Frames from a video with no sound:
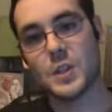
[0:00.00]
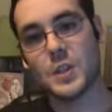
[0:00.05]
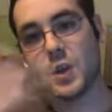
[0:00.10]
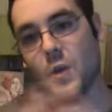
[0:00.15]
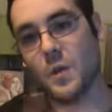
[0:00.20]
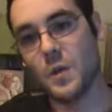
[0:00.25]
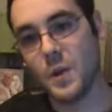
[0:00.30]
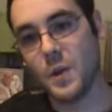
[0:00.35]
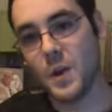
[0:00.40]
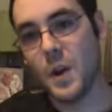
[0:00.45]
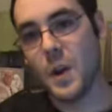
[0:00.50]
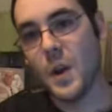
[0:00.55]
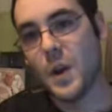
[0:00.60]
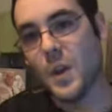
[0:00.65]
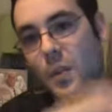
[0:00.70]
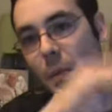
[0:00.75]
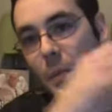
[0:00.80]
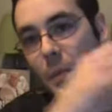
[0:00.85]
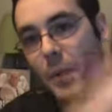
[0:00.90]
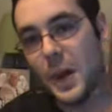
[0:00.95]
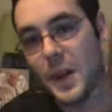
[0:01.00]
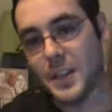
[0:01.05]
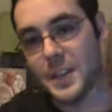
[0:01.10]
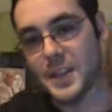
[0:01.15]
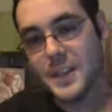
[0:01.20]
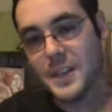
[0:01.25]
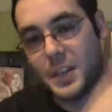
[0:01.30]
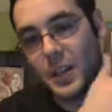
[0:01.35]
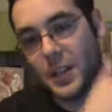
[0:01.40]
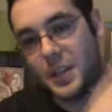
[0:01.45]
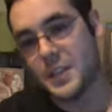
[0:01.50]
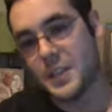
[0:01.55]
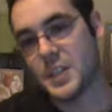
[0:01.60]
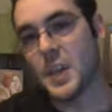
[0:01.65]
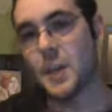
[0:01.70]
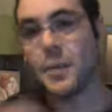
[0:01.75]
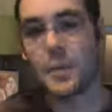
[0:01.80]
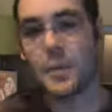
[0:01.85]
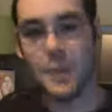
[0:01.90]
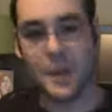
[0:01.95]
over the months, you know, the
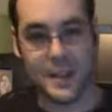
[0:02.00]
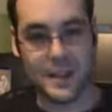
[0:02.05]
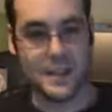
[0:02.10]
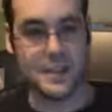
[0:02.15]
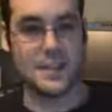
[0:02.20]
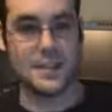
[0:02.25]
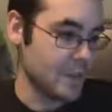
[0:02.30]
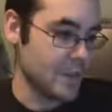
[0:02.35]
summer months.